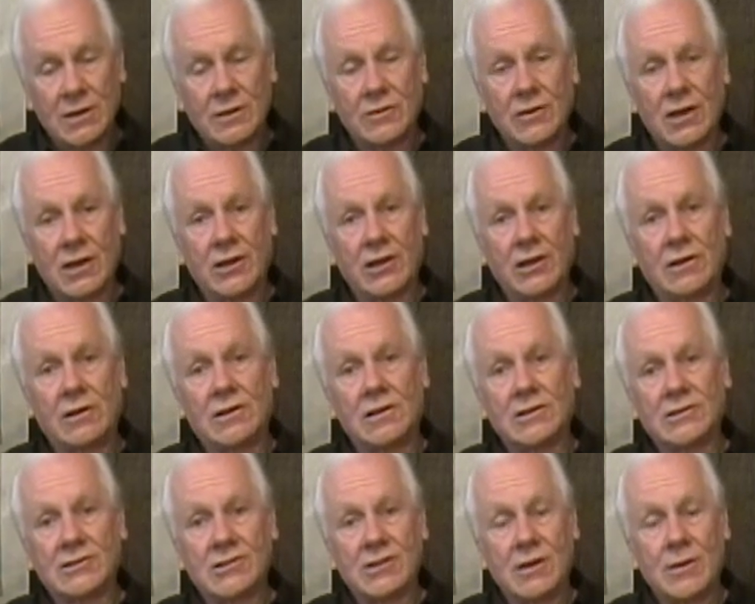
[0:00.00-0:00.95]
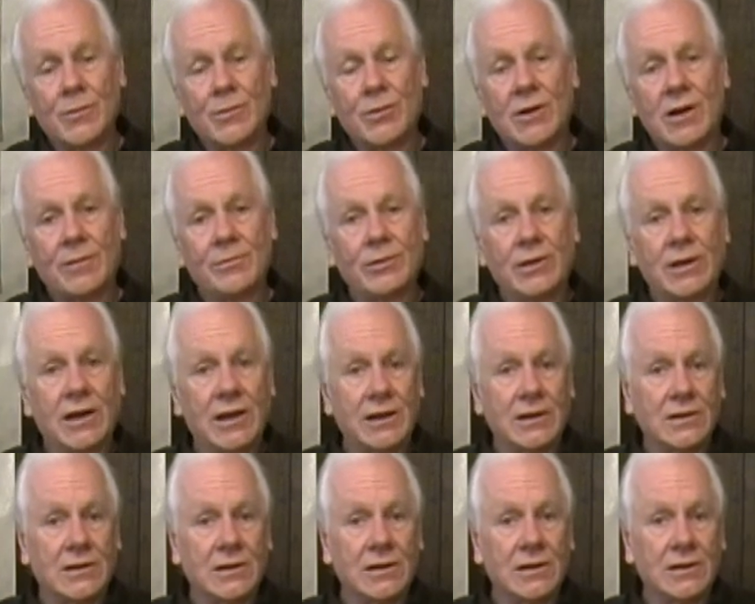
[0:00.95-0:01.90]
They're getting all the same
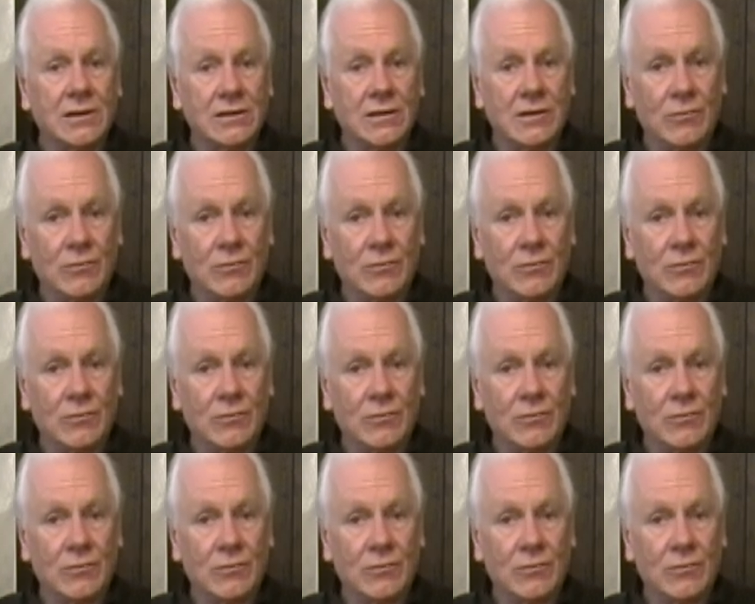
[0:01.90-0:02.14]
propaganda.